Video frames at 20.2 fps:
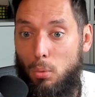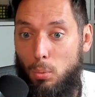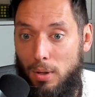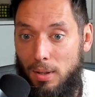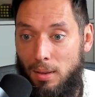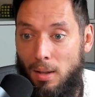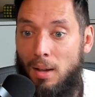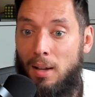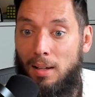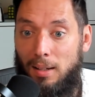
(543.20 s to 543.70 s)
with
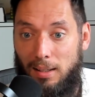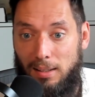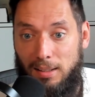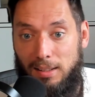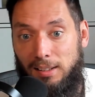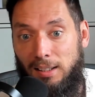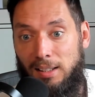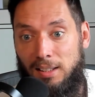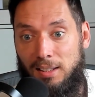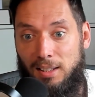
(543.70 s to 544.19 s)

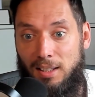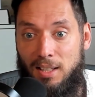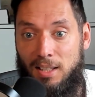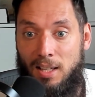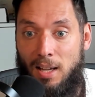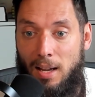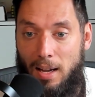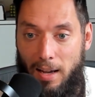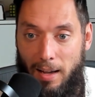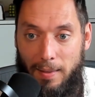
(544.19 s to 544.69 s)
consensus,
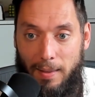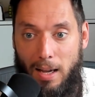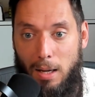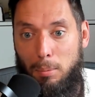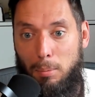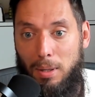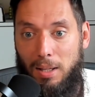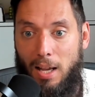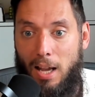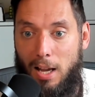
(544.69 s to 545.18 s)
and that
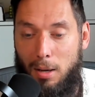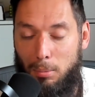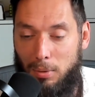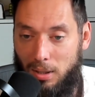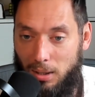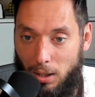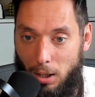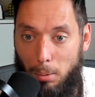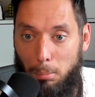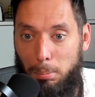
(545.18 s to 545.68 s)
became the
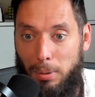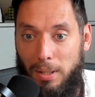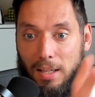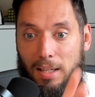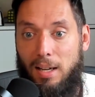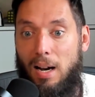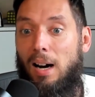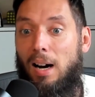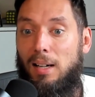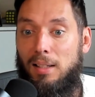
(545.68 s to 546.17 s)
company
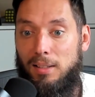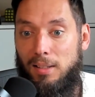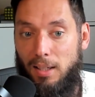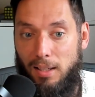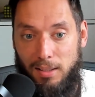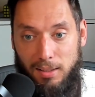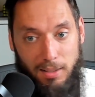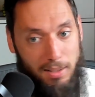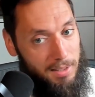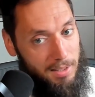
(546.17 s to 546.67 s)

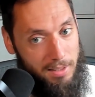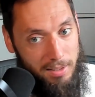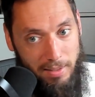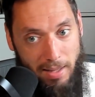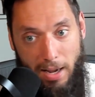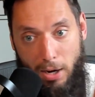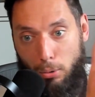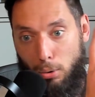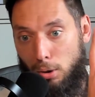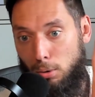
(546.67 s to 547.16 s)
context. This is
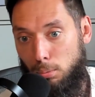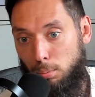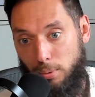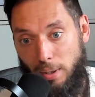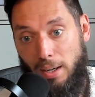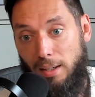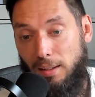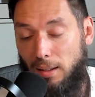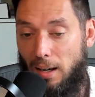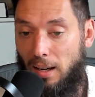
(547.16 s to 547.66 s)
now our
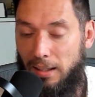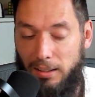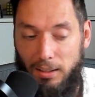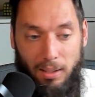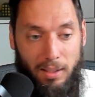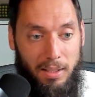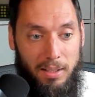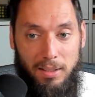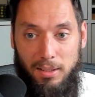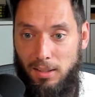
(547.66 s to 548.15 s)
brand
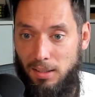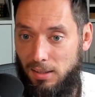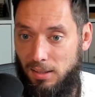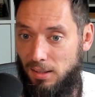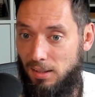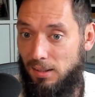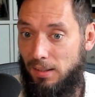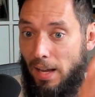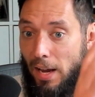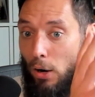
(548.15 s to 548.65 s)
guidelines. This
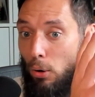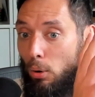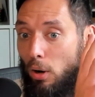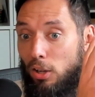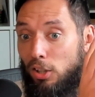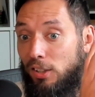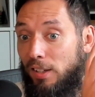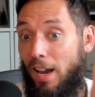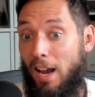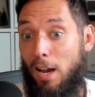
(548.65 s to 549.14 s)
is now
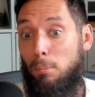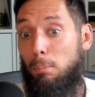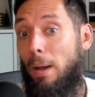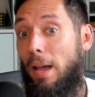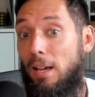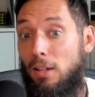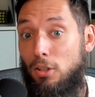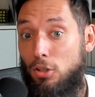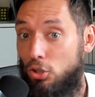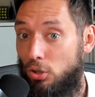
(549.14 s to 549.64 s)
our
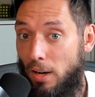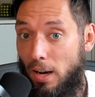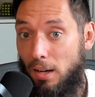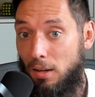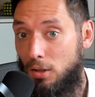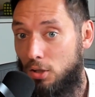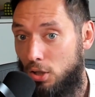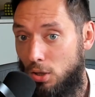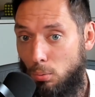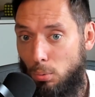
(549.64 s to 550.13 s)
campaign
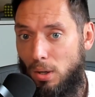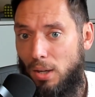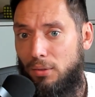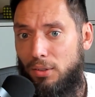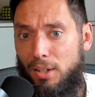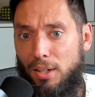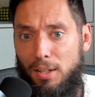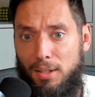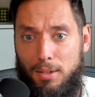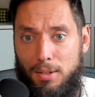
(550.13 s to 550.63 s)
strategy,
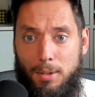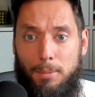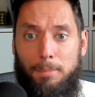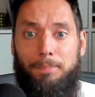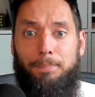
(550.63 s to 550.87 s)
whatever it is.